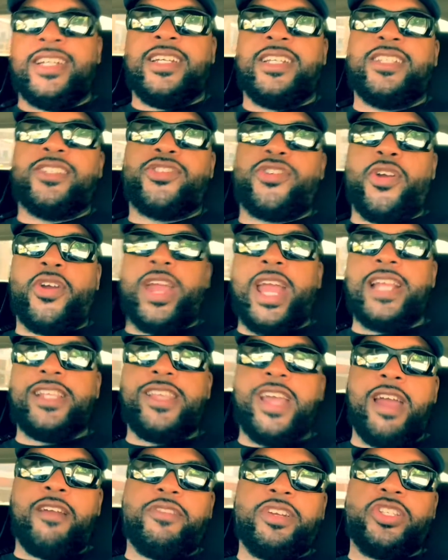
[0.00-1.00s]
Sergey
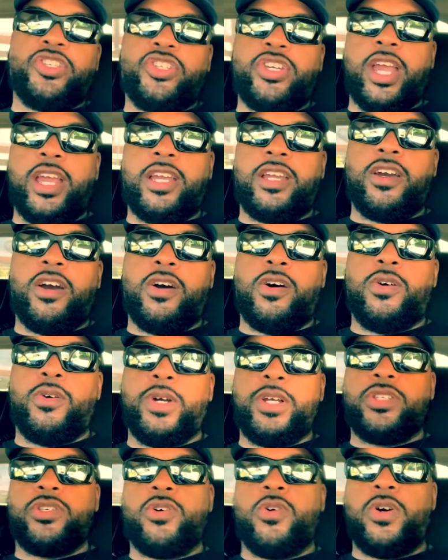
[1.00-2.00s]

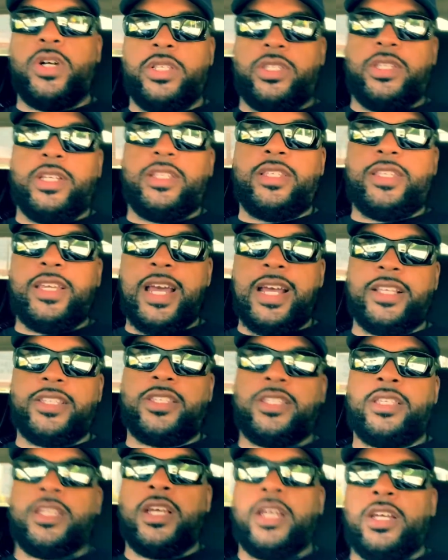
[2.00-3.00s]
Derevchenko is going to
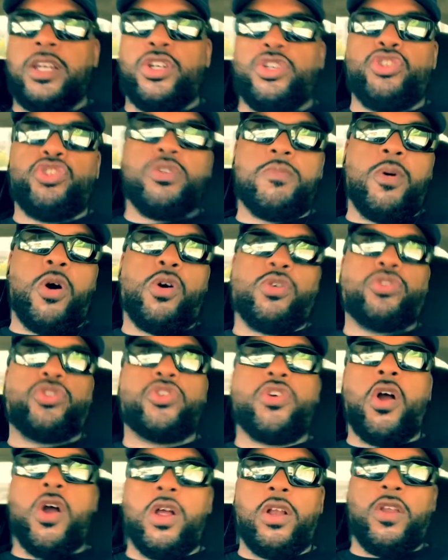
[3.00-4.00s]
test Jermall
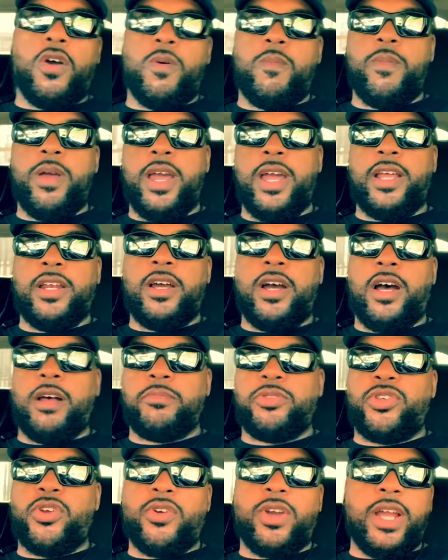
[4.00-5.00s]
Charlo,
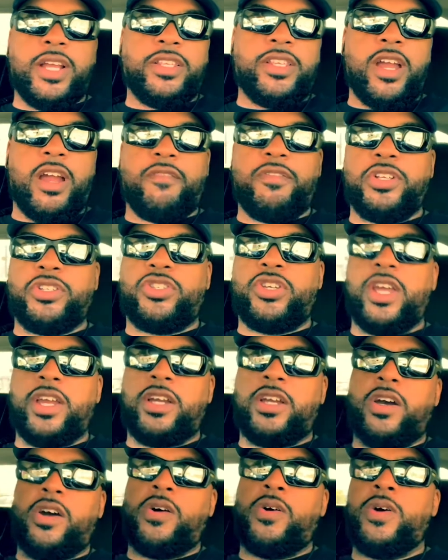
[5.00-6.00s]
man. Sergey
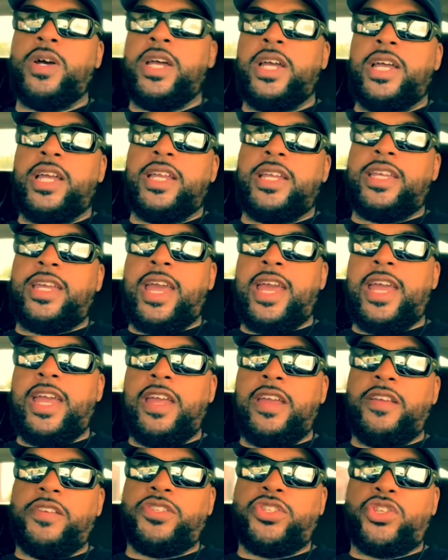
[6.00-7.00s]
Derevchenko
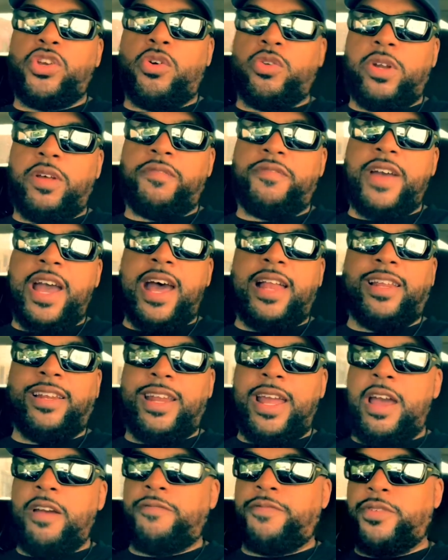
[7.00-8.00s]
showed a
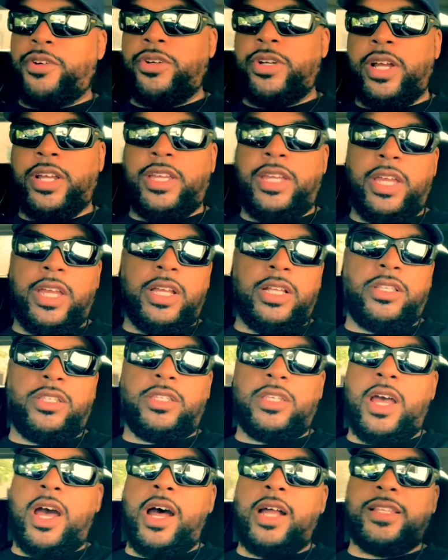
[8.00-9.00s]
valiant effort
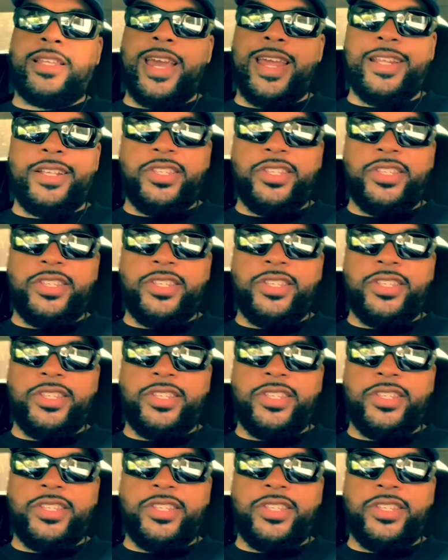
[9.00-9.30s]
against Danny